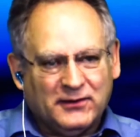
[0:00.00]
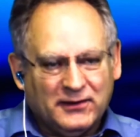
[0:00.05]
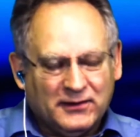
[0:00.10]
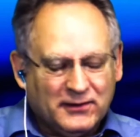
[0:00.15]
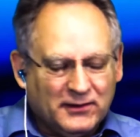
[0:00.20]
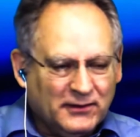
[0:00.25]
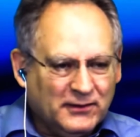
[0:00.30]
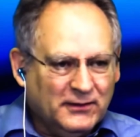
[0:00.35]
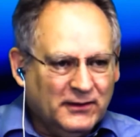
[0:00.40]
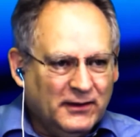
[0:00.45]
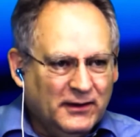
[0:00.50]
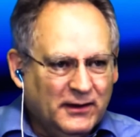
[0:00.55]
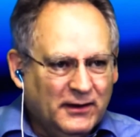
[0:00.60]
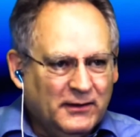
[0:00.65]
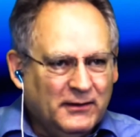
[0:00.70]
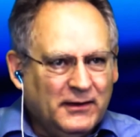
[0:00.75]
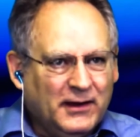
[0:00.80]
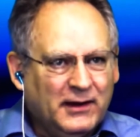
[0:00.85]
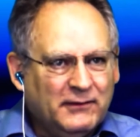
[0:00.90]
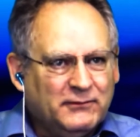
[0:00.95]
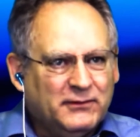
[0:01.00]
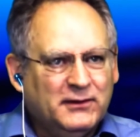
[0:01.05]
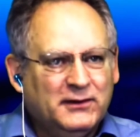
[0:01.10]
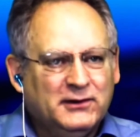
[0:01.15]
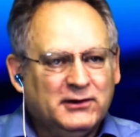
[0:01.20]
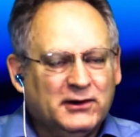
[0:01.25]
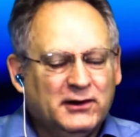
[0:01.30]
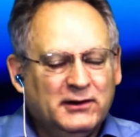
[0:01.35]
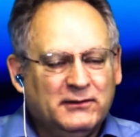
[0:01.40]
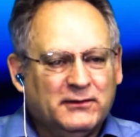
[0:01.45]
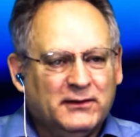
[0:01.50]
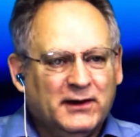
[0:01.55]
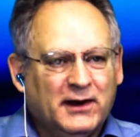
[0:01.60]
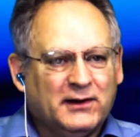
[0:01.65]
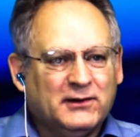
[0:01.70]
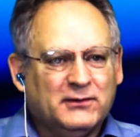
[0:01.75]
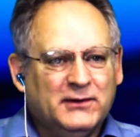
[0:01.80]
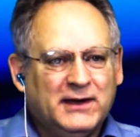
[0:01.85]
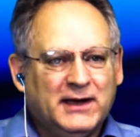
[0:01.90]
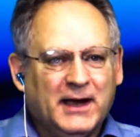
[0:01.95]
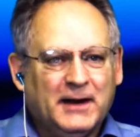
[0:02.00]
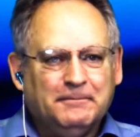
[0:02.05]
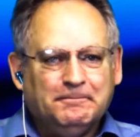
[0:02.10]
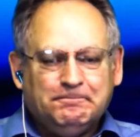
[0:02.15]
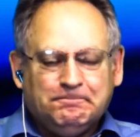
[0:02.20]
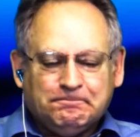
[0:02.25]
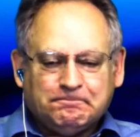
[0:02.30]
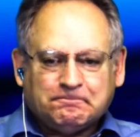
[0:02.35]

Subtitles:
the Light for the Journey for next weekend.